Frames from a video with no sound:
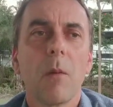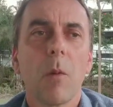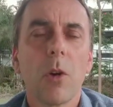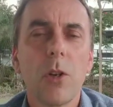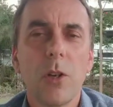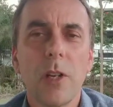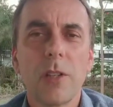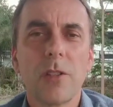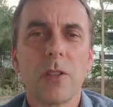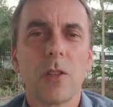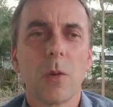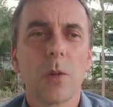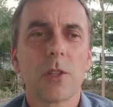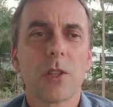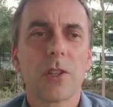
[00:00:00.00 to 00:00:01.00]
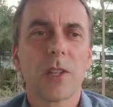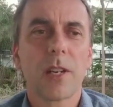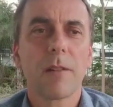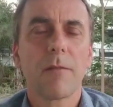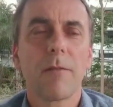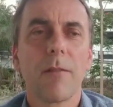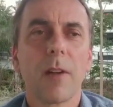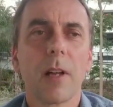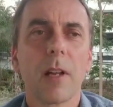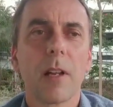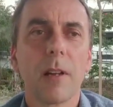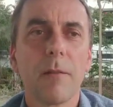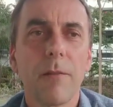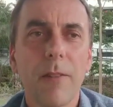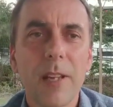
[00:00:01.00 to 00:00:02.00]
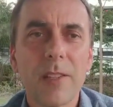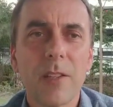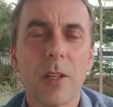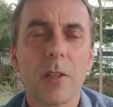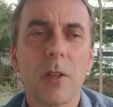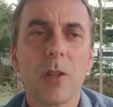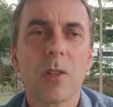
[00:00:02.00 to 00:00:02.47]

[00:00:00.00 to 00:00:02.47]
What you need to do is just confess it.